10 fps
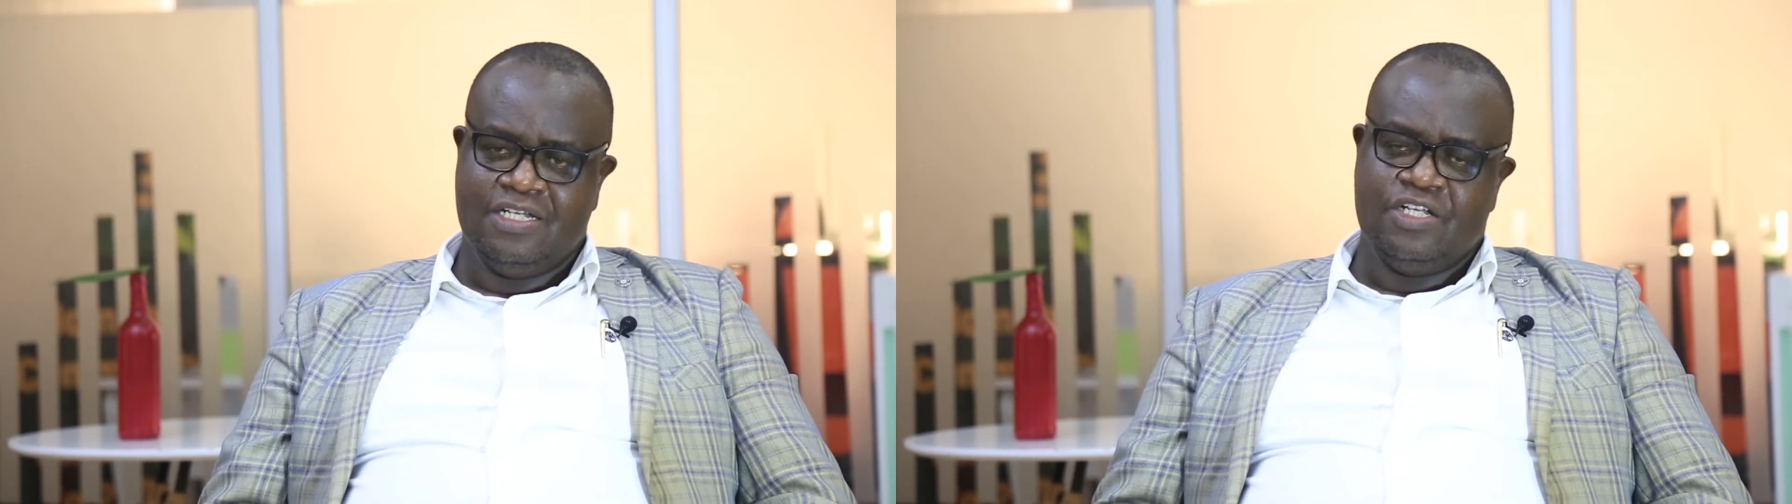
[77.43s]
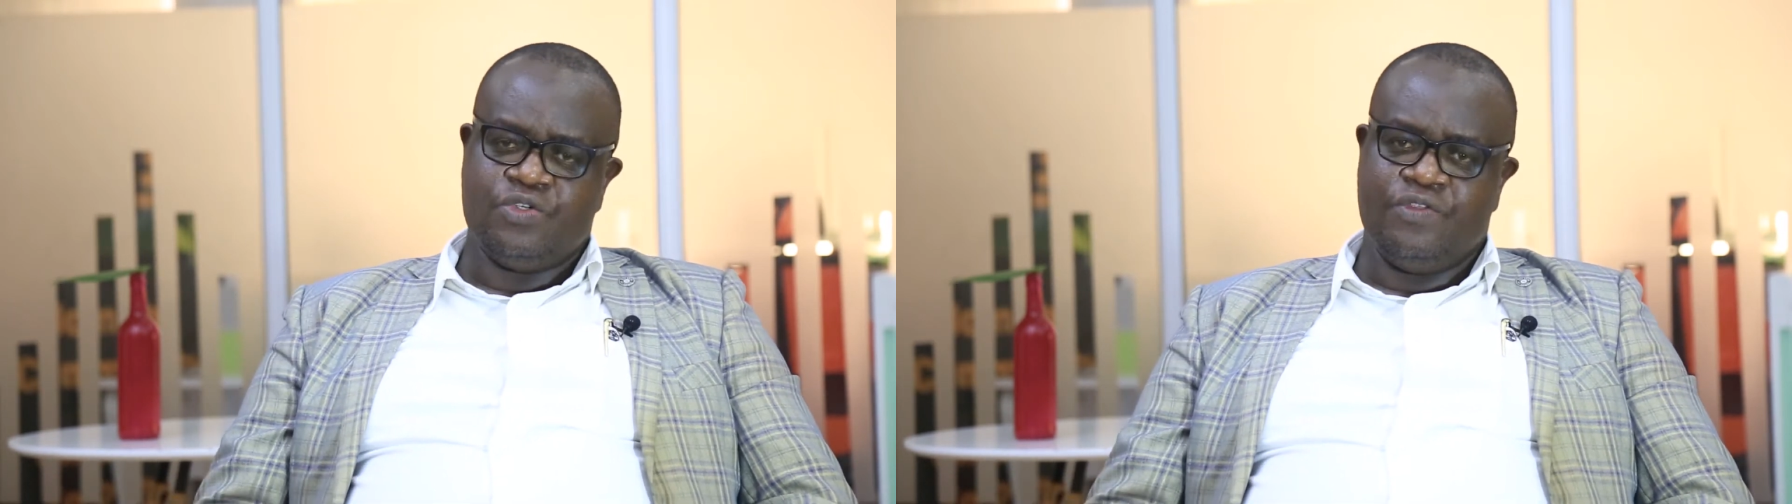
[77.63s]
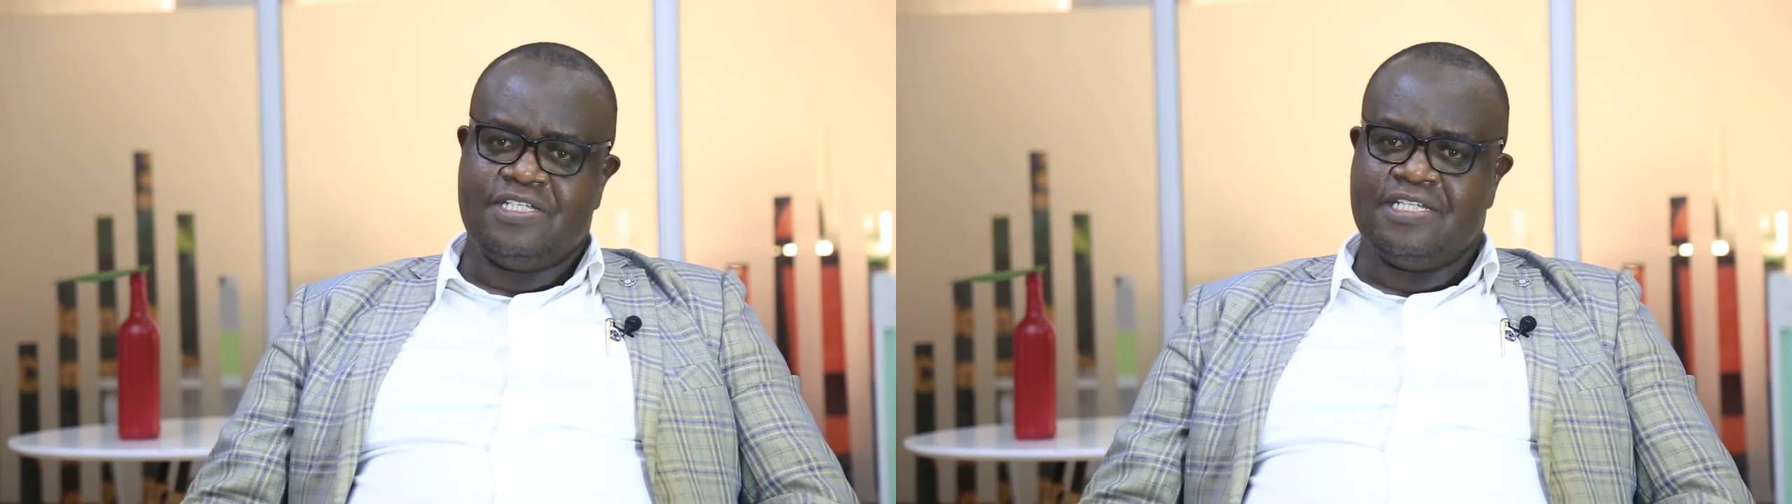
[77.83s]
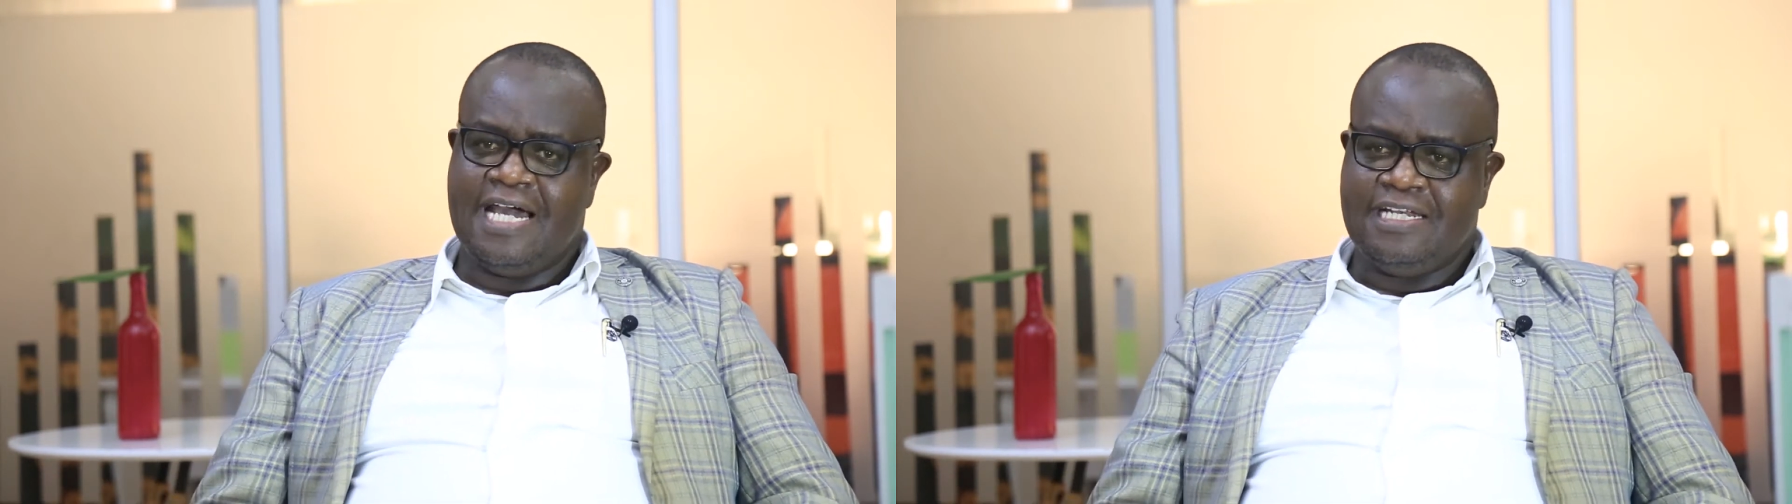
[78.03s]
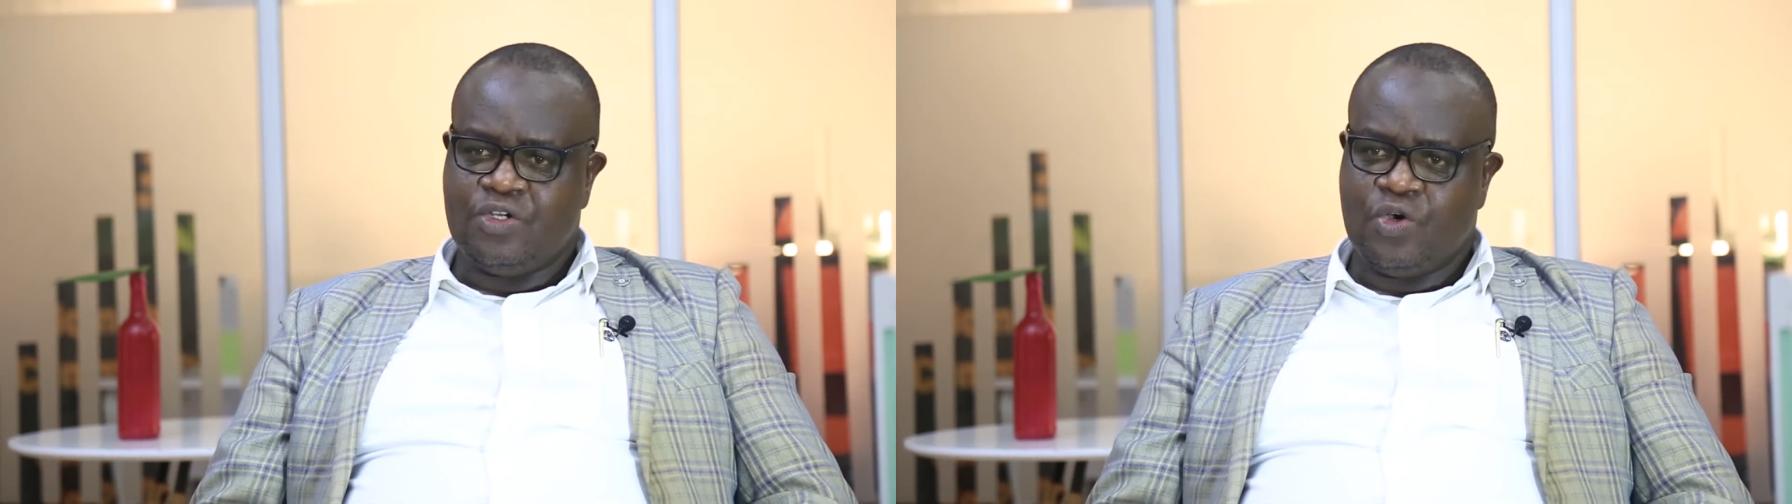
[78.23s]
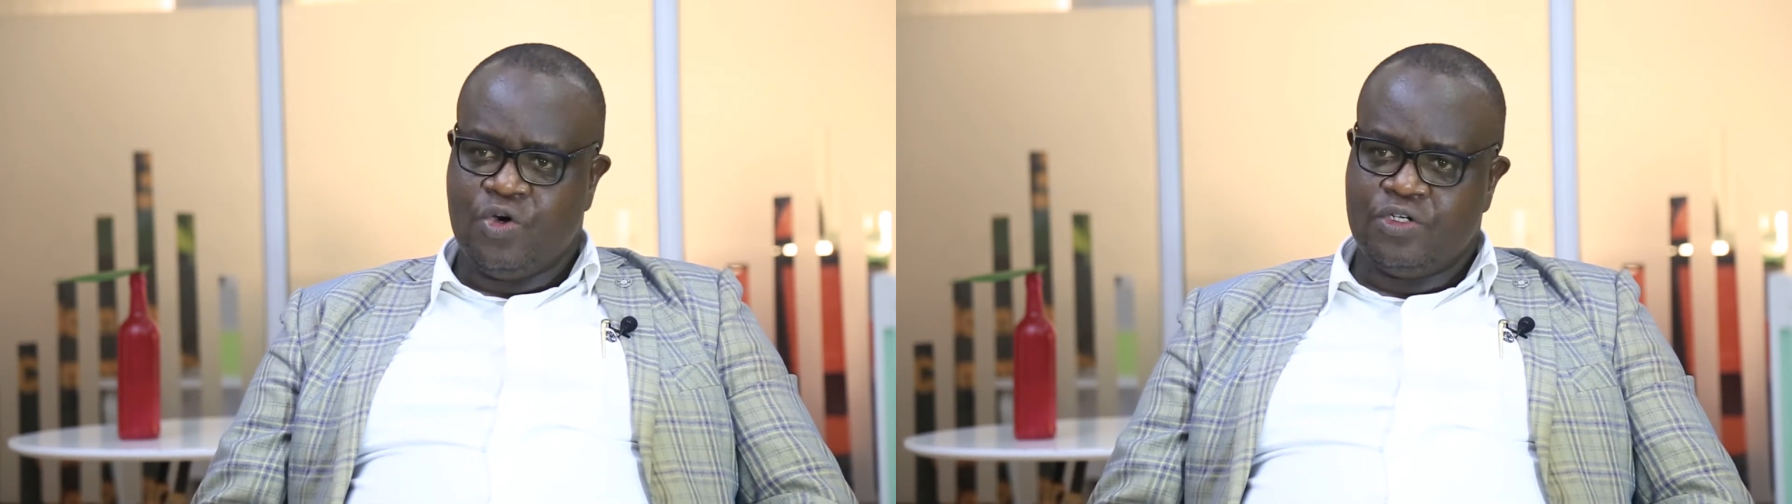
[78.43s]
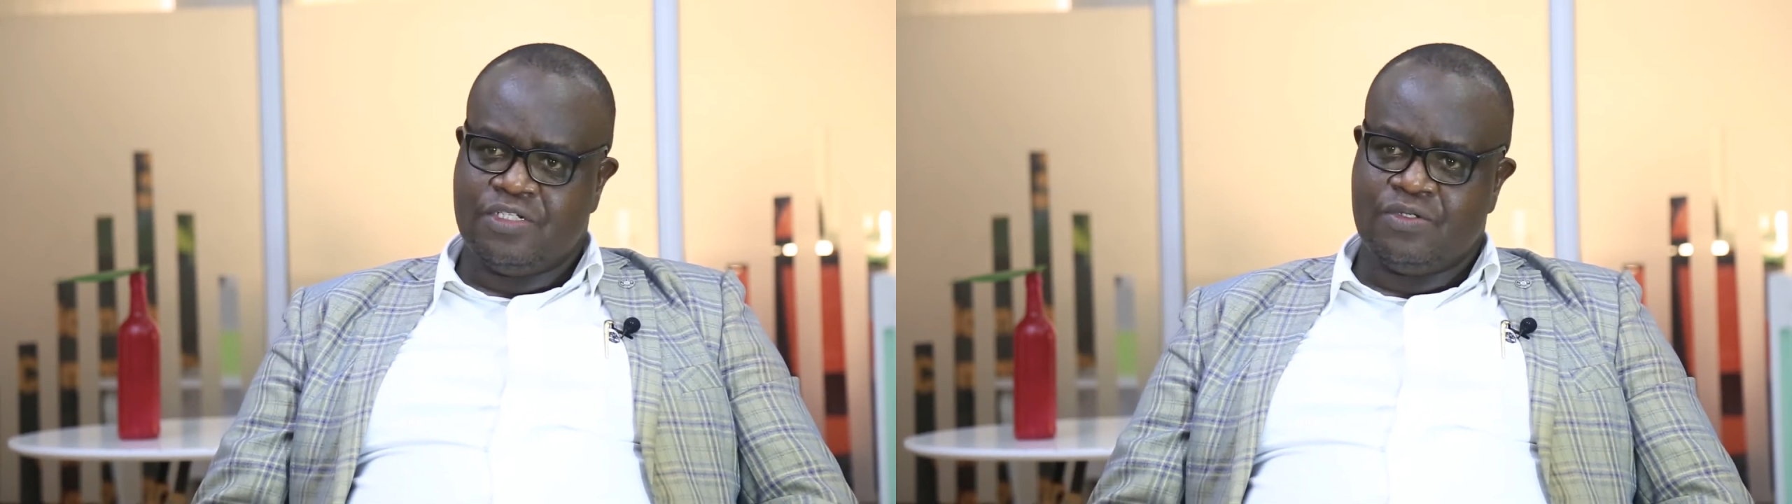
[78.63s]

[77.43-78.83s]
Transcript: So this is done in cohorts.